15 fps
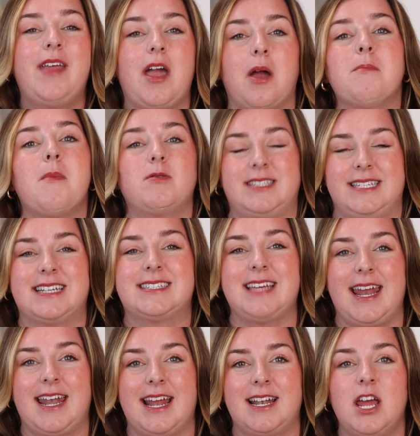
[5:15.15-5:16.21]
they are most
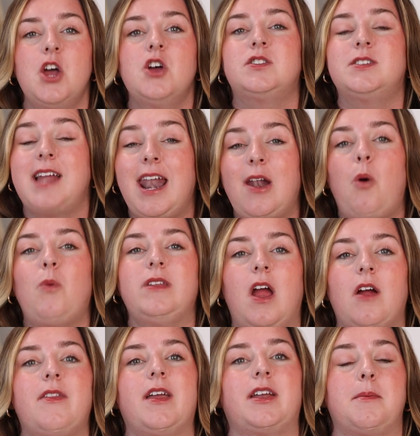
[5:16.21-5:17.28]
excited. So not only
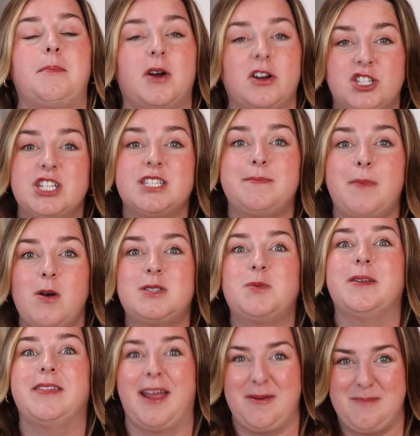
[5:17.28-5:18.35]
are they going to purchase most
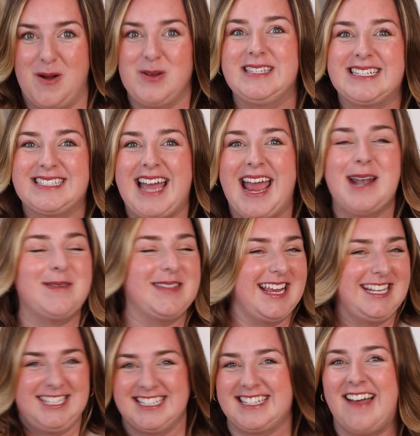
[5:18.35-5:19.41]
when they are most excited, when
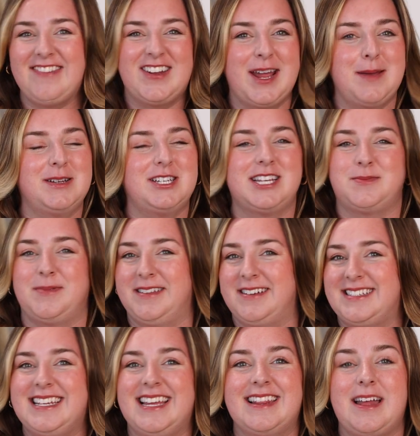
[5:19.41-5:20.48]
they just got their images, when
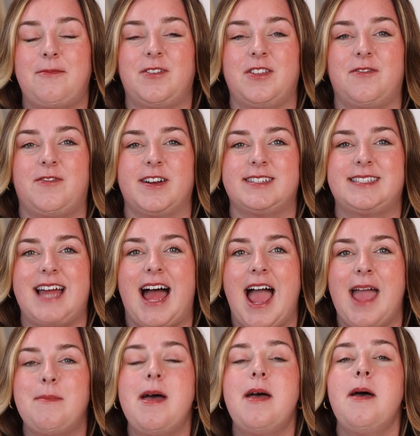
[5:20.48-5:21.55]
they're seeing them for the first
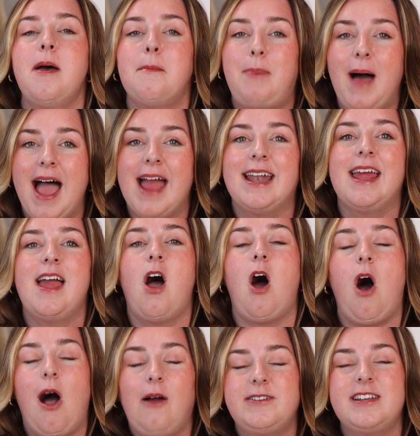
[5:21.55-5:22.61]
time, but
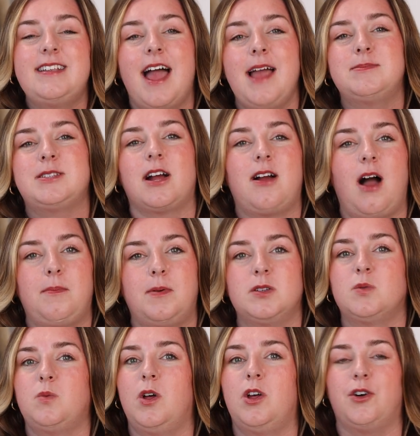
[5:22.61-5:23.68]
oftentimes our
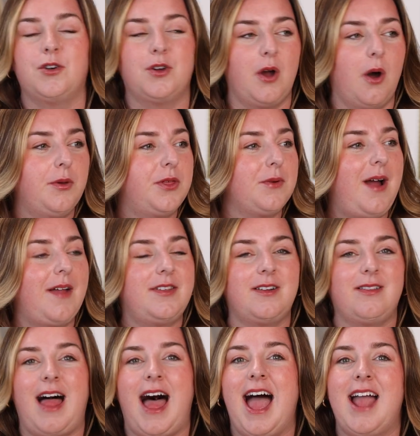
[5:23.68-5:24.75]
couples will go throughout
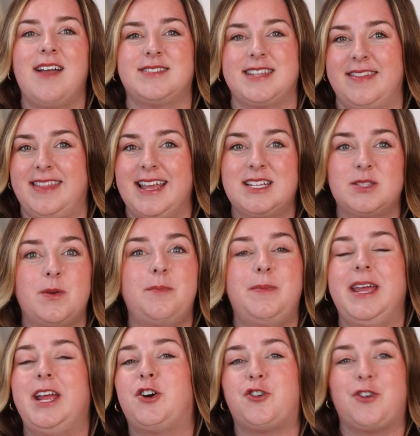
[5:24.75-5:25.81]
their lives and things will
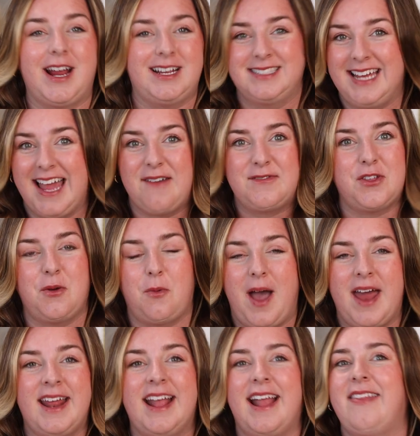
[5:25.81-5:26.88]
be crazy after the
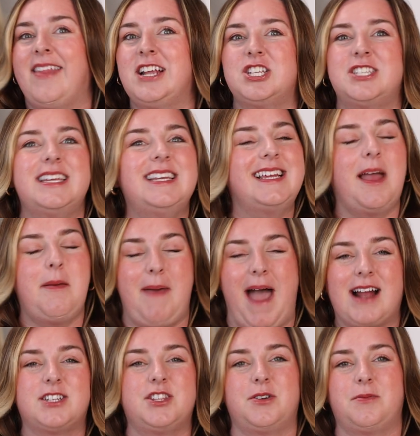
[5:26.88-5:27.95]
wedding and they just need to get
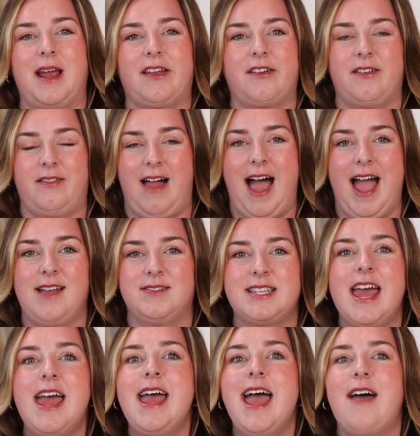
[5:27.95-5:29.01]
back to their regular lives
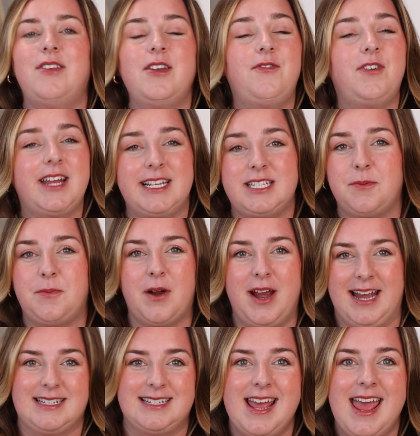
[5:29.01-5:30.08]
and they forget to
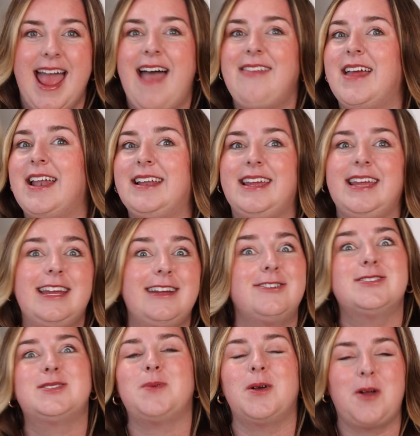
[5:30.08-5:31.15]
print. And then
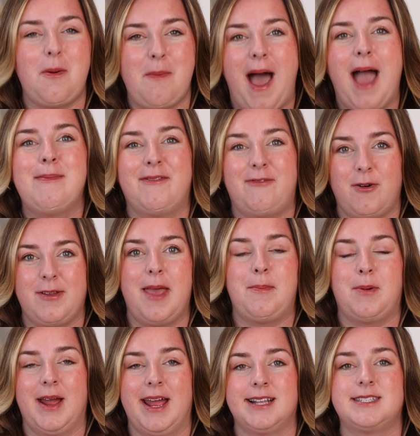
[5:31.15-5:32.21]
years will go by before they
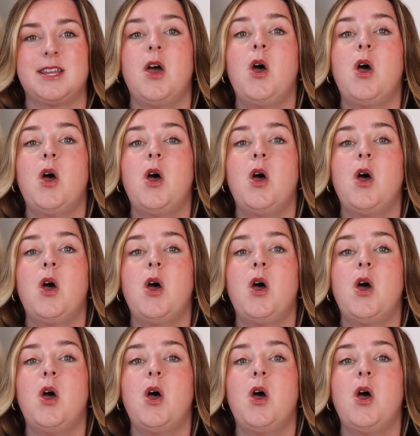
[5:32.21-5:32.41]
print.